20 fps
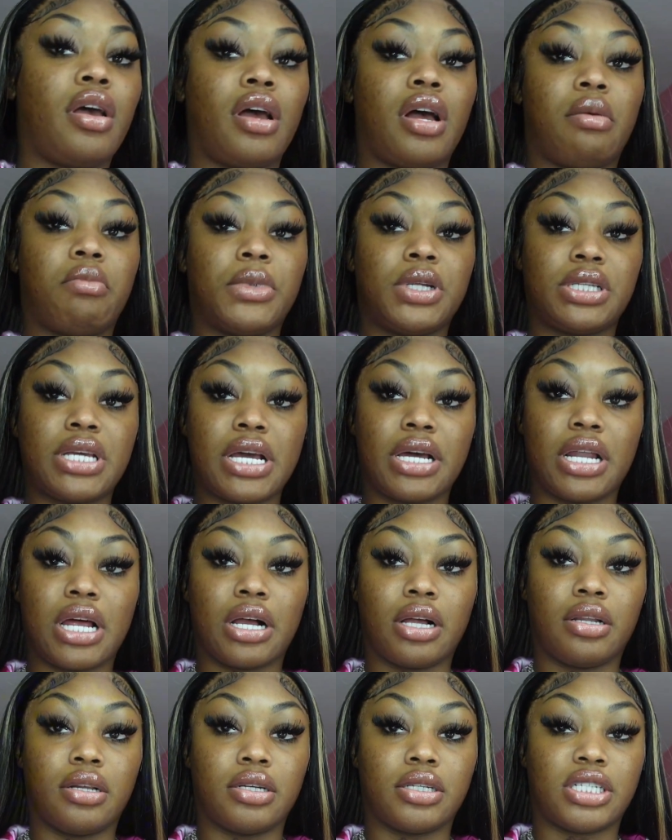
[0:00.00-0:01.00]
I'm gonna take
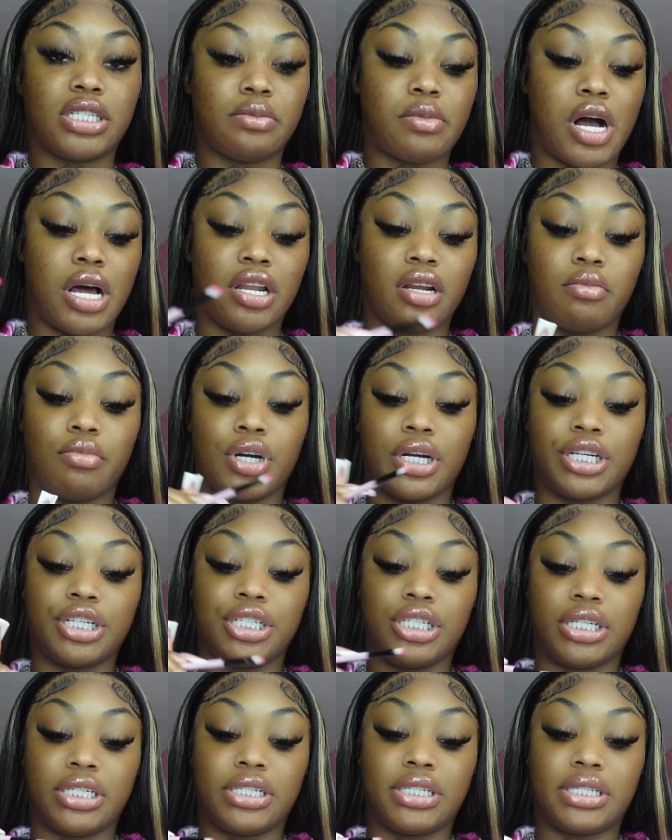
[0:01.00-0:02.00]
like a little smaller brush
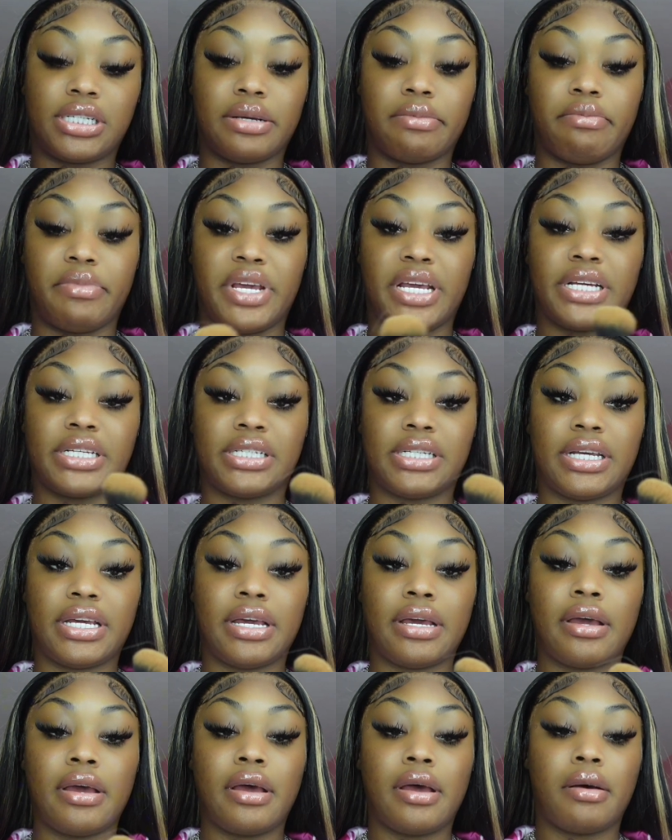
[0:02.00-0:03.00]
just to mix
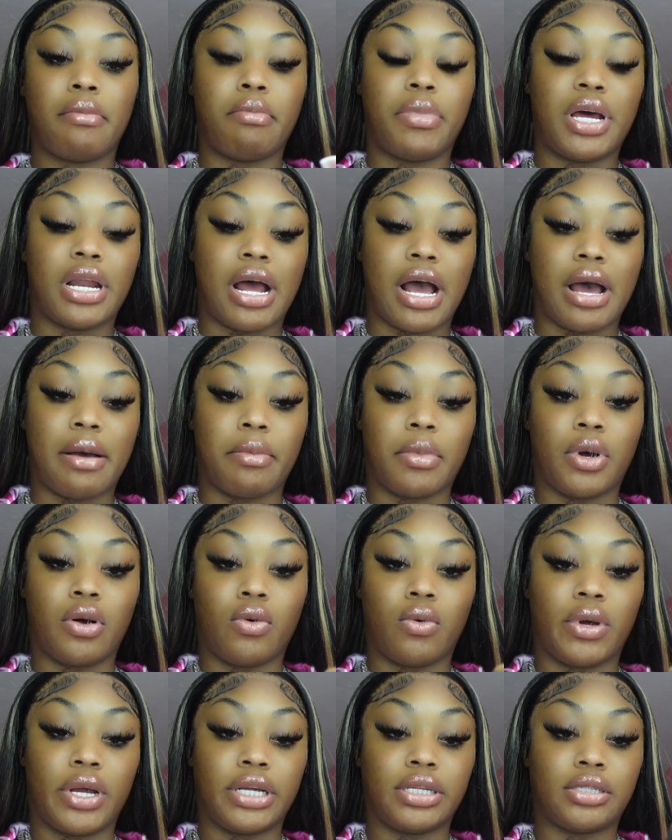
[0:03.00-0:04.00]
it, but I'm
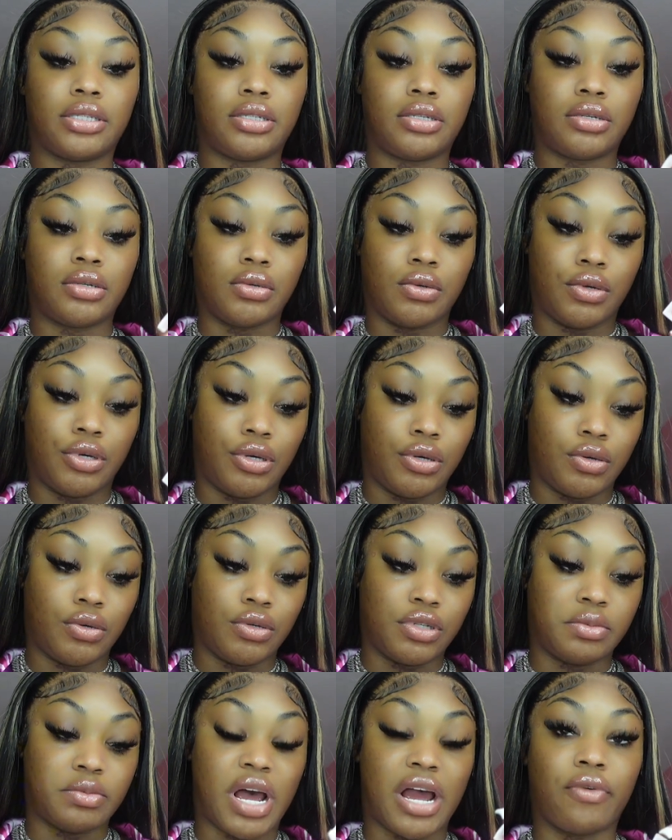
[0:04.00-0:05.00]
going to
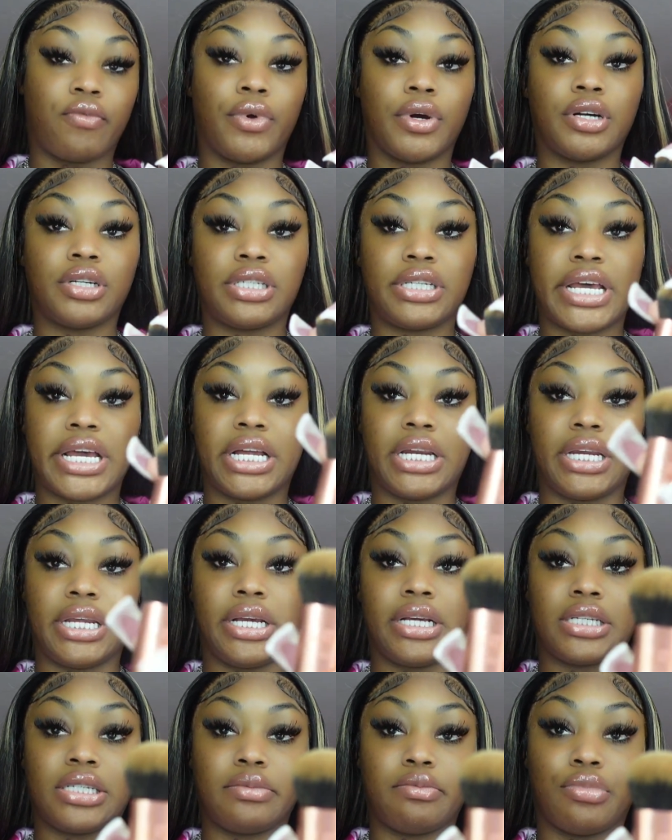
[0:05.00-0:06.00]
use my Real
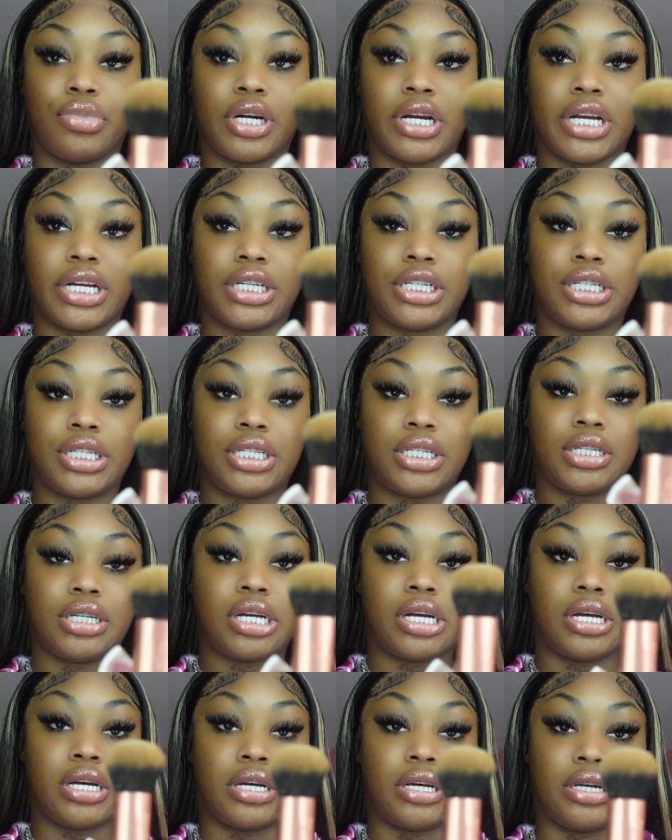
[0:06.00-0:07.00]
Techniques brush
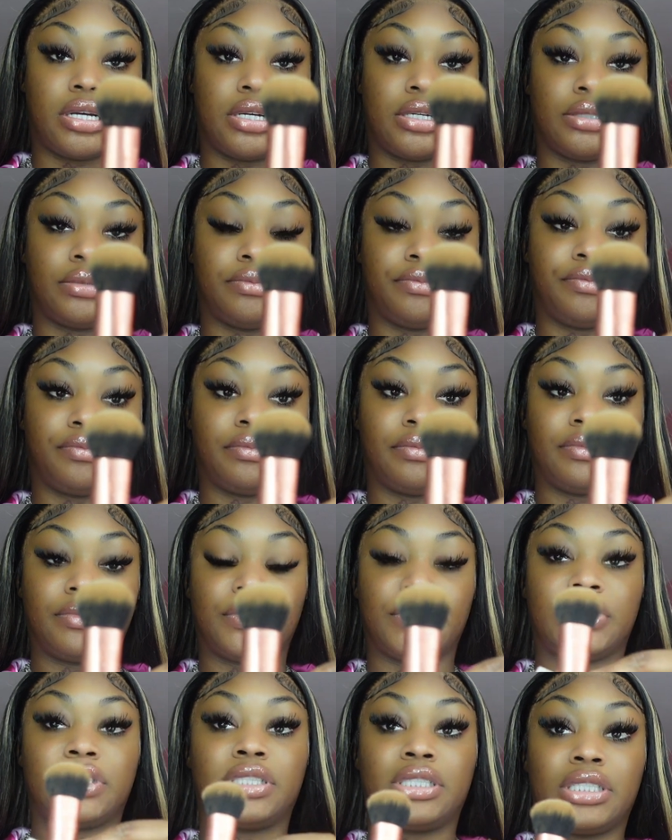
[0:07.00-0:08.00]

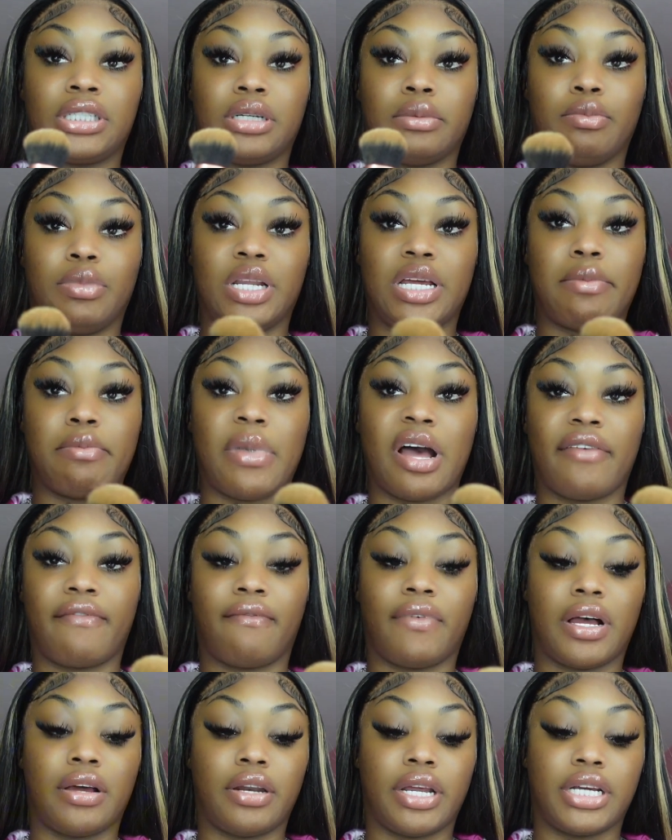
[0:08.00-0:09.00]
to blend my
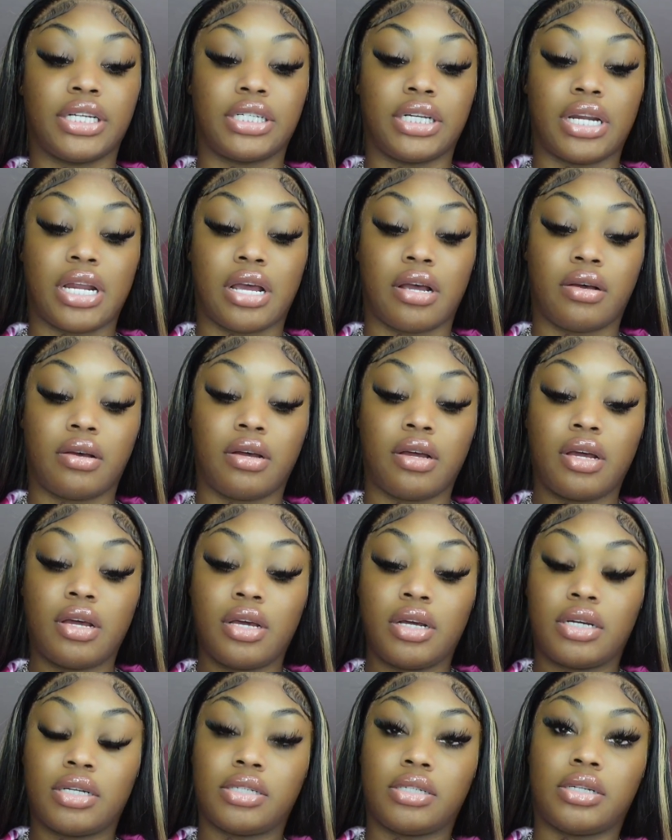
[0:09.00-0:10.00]
foundation out.
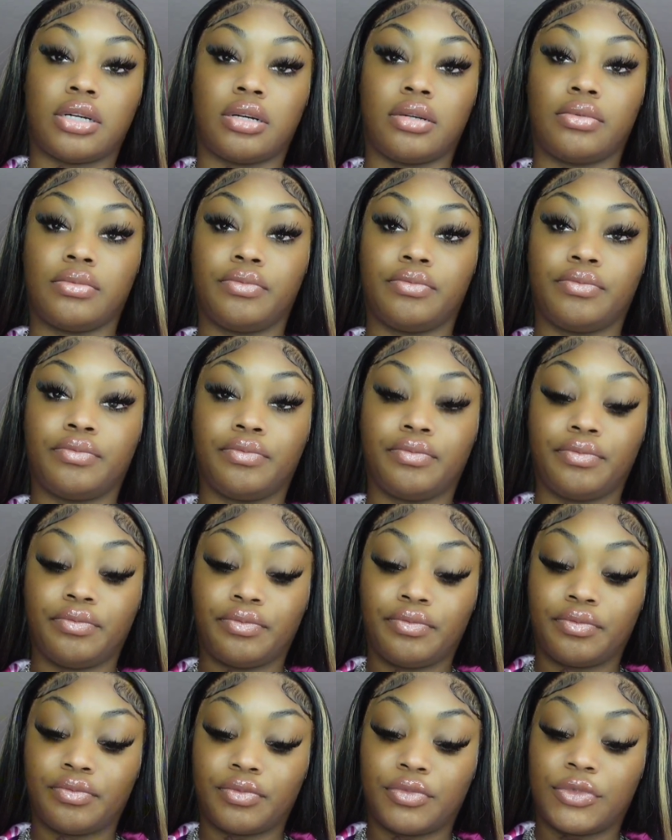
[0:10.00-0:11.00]
So I'm
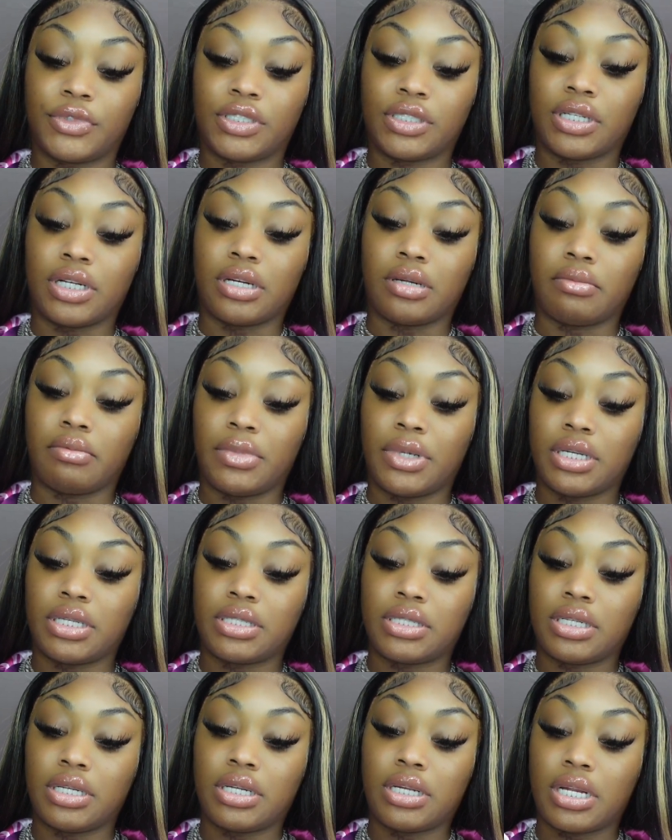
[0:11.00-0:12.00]
just gonna
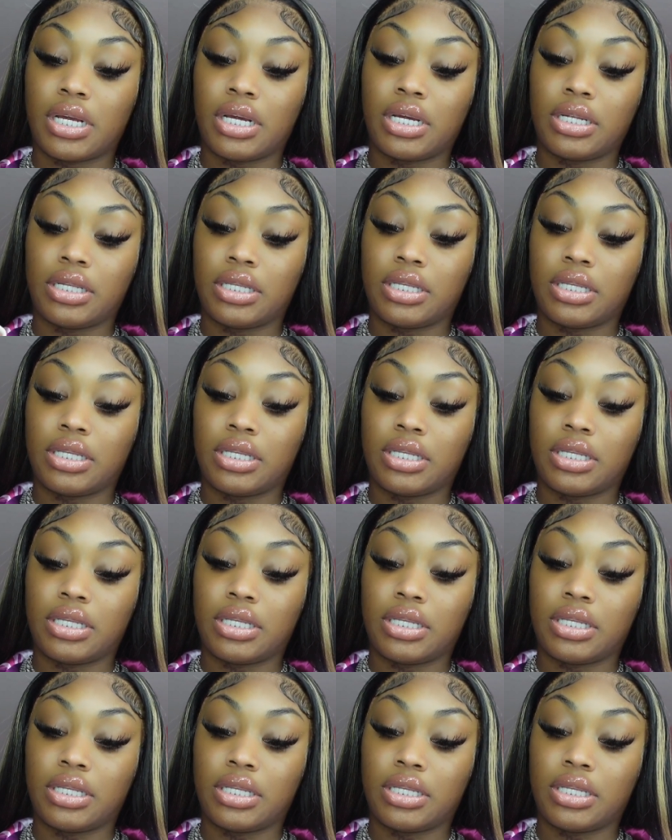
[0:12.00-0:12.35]
mix it like